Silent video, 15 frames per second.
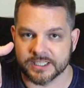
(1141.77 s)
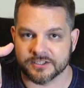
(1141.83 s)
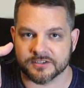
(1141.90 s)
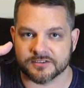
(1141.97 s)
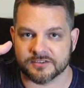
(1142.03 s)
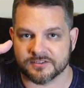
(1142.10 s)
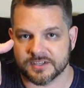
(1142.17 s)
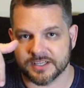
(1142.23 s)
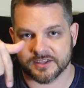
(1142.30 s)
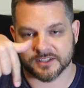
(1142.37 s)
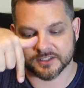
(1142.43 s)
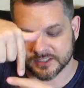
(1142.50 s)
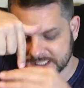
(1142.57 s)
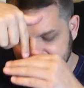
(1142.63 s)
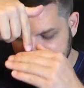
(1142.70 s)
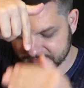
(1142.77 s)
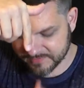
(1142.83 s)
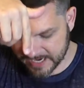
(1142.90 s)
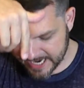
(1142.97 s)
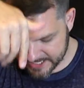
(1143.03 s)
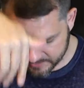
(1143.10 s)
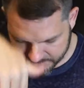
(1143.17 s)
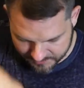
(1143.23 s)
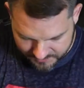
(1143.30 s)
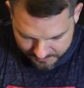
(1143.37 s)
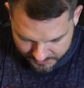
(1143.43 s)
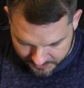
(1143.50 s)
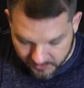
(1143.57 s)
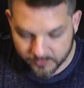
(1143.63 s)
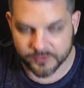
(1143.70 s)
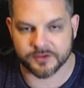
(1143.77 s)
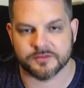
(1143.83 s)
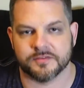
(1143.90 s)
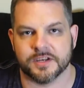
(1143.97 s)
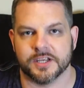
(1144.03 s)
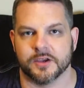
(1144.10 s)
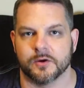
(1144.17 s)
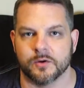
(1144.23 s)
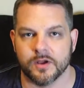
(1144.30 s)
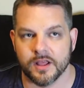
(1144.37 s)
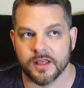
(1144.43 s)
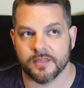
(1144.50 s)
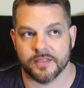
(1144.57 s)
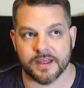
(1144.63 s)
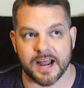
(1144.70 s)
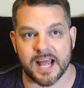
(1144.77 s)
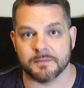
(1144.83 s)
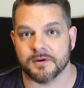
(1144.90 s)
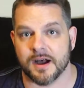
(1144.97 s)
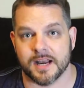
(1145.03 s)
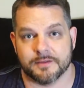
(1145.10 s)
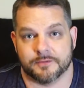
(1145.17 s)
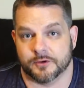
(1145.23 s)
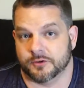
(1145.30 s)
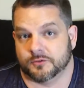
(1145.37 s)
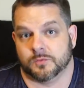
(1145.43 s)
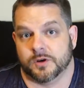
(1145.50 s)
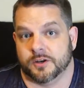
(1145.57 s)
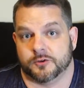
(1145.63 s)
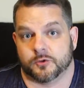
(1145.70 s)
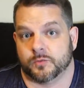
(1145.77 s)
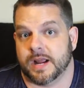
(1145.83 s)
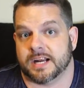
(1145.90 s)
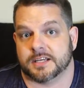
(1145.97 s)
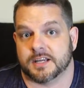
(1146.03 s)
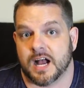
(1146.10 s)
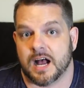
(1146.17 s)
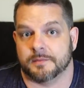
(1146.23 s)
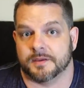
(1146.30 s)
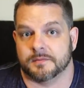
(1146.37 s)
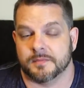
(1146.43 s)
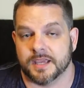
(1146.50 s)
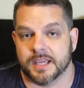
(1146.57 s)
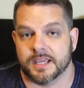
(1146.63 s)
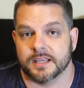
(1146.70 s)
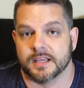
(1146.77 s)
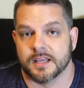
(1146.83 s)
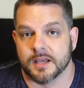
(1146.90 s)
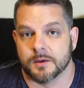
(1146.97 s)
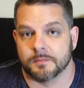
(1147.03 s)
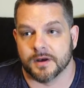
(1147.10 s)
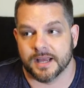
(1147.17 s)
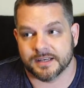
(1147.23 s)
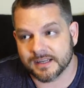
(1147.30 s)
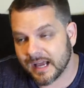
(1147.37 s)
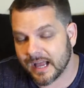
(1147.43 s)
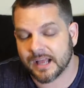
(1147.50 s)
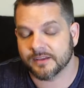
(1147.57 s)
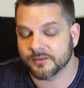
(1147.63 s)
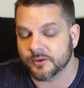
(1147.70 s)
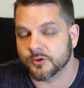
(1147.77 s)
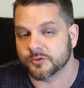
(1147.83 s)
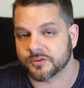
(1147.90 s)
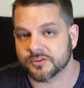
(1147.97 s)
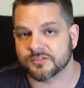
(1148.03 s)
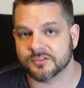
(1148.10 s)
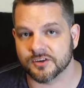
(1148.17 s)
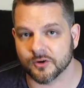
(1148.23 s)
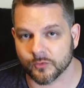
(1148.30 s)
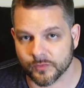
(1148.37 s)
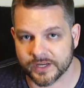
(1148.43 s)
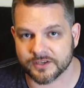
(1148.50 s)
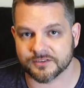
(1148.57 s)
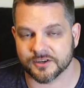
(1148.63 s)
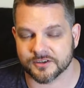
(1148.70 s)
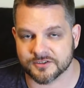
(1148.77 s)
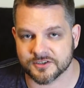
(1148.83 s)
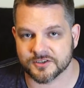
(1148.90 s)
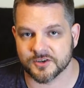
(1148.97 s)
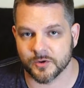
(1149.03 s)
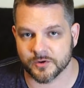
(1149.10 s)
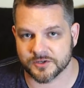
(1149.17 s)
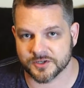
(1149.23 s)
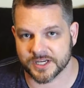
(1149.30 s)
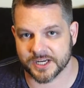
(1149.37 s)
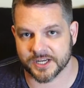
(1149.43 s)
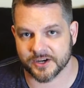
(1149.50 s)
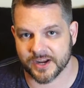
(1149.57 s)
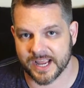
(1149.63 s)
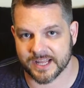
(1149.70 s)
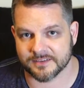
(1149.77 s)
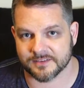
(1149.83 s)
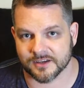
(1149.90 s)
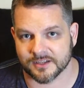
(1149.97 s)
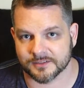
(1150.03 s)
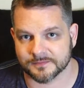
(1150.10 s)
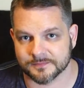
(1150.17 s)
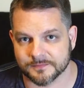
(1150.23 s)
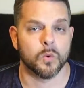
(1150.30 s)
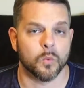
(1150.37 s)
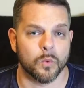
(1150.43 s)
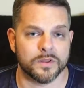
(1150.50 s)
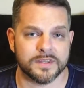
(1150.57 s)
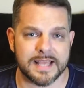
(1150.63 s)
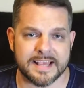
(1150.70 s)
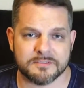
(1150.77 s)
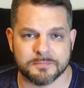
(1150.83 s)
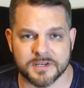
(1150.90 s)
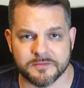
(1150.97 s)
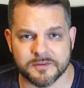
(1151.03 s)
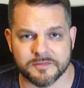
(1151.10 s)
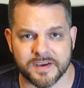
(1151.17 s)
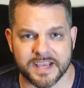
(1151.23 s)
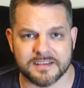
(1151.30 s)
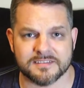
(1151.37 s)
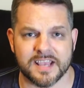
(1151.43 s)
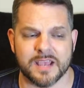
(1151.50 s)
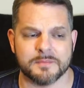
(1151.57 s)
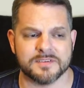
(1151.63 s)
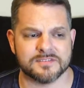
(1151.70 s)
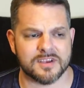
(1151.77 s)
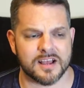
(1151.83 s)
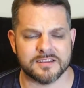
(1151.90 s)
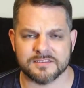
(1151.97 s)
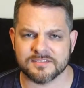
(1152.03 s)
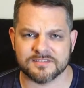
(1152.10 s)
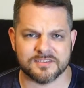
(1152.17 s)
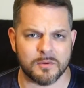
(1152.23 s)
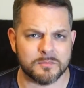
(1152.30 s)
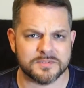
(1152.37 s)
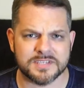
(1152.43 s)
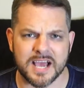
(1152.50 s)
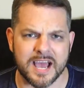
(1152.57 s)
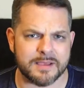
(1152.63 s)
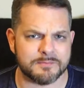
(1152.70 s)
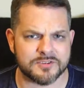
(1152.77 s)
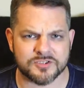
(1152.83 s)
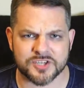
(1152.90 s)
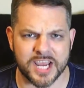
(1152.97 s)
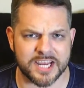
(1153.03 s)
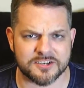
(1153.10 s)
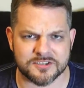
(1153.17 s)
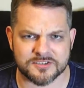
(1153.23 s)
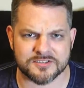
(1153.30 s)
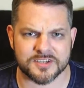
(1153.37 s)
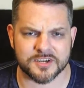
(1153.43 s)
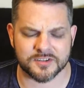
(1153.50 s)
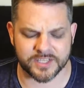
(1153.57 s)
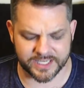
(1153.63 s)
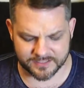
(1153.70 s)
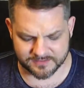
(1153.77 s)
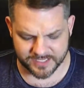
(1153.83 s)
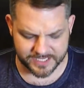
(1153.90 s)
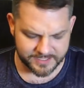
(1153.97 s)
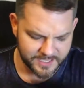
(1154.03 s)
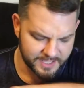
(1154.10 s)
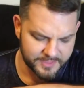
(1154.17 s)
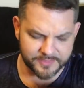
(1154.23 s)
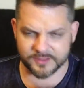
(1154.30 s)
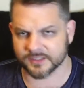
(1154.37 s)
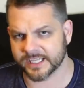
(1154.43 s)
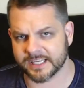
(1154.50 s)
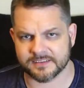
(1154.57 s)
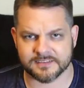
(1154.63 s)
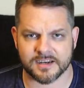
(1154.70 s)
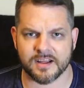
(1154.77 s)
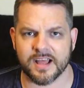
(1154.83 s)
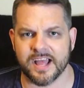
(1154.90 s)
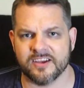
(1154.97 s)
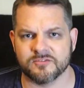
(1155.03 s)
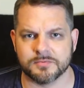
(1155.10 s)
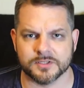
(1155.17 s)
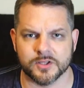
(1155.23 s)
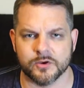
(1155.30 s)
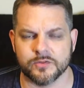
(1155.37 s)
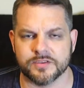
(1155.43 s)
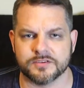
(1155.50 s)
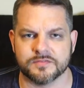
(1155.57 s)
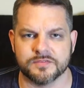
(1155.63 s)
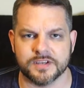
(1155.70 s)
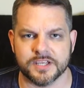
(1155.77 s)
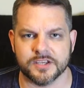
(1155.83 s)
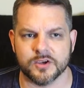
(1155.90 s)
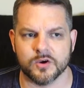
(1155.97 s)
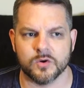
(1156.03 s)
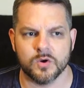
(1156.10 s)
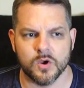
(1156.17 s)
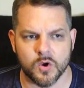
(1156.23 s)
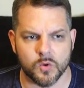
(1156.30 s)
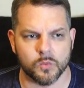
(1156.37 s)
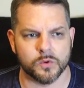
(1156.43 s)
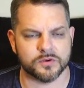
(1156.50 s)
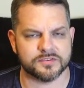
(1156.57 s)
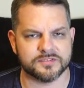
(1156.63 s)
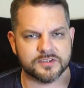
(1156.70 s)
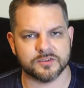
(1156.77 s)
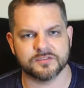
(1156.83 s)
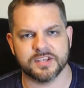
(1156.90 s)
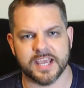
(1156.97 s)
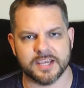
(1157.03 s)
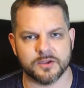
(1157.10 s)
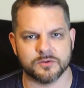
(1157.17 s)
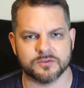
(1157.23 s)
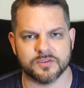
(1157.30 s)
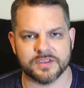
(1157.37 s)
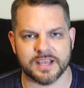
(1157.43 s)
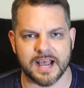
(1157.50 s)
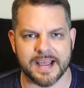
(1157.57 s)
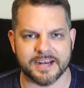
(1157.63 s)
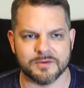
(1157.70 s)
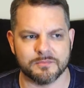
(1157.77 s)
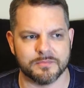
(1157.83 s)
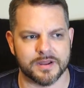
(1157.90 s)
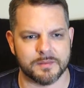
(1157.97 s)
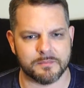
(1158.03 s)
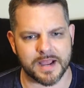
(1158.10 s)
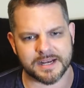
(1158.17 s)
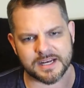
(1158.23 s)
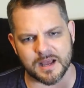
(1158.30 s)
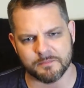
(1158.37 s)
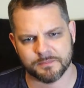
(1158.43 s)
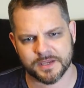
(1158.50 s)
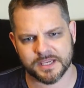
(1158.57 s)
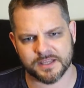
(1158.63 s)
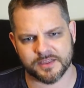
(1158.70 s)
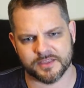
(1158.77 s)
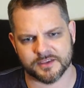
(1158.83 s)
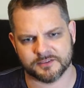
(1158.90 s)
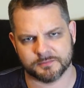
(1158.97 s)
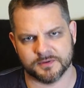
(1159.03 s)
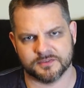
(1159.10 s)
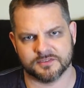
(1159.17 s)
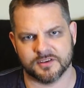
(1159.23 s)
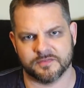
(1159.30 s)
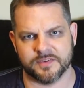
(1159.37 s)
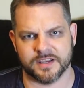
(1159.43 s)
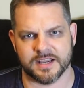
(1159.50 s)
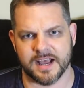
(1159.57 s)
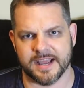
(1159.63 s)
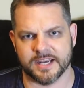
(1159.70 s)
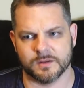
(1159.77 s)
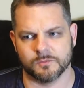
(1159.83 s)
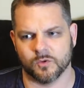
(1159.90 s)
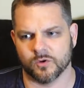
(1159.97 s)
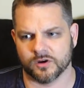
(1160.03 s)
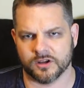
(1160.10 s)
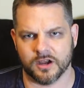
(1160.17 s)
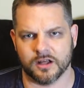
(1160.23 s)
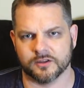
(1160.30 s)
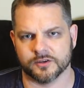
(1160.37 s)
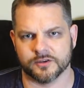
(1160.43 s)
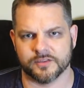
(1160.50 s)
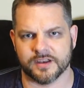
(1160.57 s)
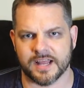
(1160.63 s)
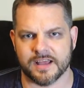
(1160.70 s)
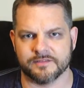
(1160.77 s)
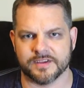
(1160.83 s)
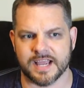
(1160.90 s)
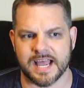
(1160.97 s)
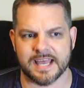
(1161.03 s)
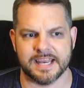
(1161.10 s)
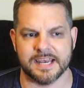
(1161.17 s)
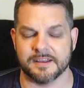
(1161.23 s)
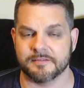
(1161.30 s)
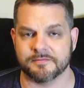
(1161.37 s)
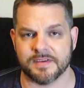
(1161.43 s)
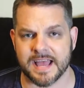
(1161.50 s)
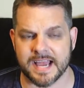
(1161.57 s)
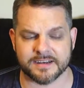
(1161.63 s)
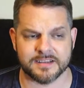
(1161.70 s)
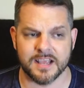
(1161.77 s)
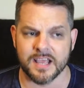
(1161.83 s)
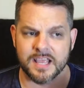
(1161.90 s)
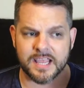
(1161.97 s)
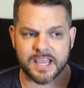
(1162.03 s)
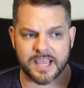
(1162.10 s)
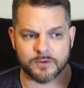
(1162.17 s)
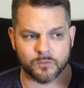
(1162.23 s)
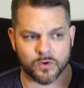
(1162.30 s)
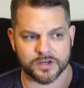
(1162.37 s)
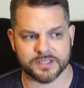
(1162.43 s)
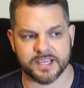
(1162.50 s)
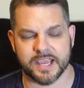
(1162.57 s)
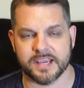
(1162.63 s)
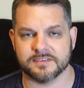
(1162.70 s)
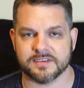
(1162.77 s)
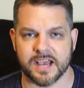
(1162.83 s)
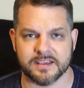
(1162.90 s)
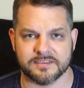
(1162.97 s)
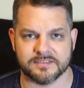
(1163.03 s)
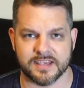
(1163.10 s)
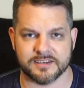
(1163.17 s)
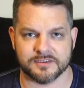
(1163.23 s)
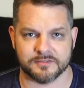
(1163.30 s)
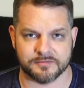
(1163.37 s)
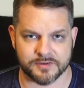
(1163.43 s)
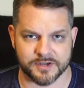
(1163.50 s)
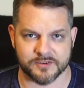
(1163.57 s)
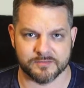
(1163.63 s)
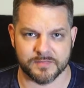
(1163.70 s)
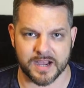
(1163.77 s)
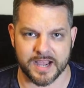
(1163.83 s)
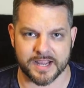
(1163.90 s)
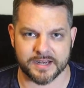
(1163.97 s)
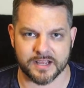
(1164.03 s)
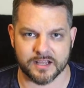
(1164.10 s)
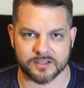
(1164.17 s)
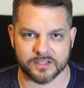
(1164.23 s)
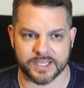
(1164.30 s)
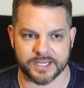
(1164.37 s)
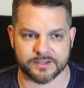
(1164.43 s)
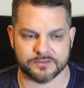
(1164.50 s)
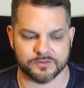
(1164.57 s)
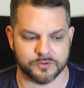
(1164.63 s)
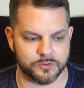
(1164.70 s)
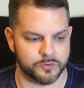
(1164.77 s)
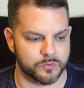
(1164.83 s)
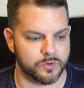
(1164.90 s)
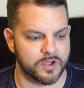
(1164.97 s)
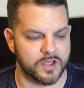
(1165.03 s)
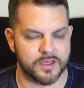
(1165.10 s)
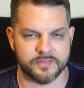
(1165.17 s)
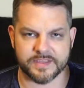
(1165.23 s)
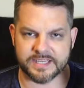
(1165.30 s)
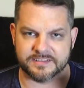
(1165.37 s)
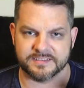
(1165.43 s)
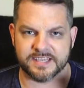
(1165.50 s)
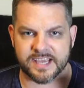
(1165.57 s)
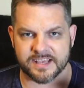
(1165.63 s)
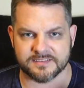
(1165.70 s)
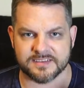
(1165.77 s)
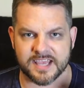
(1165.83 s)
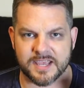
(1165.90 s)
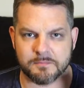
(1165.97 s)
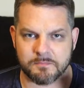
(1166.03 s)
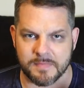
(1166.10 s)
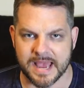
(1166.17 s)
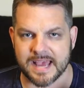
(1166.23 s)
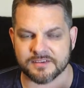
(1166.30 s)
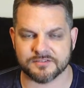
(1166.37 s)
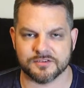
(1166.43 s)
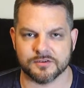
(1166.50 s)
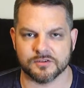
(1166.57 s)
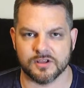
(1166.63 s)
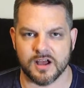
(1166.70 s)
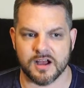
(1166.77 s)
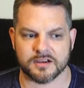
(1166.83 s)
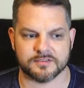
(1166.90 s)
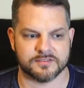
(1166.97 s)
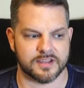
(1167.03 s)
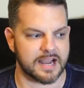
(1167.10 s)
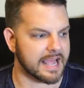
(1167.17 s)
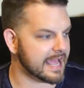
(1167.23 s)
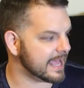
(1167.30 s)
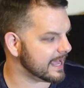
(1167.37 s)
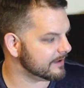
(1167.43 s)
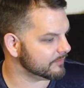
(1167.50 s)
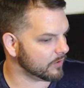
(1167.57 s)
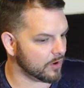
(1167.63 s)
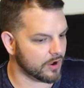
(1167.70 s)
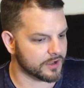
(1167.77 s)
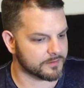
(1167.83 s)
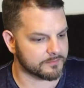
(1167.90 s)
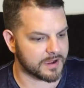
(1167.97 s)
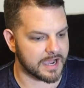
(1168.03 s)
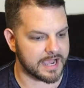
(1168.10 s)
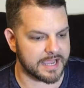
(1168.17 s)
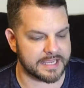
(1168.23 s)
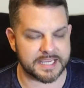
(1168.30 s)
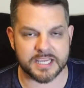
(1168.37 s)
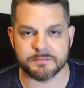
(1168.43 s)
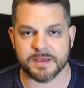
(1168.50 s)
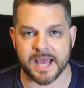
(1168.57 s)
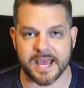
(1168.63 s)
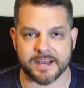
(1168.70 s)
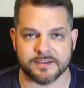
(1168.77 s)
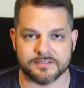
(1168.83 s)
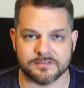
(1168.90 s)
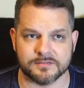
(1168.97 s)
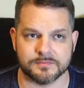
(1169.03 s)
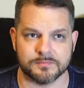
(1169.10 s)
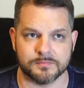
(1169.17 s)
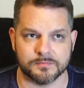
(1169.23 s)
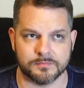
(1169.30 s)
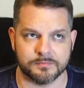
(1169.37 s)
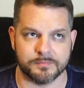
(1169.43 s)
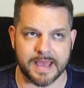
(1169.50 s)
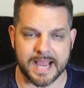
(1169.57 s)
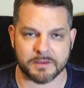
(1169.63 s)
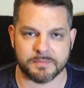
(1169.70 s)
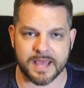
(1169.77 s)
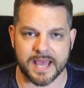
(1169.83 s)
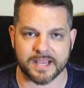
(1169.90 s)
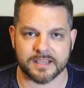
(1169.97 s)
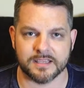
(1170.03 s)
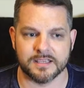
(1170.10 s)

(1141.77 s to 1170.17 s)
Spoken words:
just see the list of items below this video that I bought if you just want to direct copy me, but you should still research it to know what you're getting your hands on. One last bit of advice, Amazon sometimes changes their links. Like, the links that I'll have below this video will still take you to the item, but it might not be the specific item or color that I've got. And in fact, in one case, I sent a friend of mine a link to the TSA Master Locks that I have on my eBags backpack,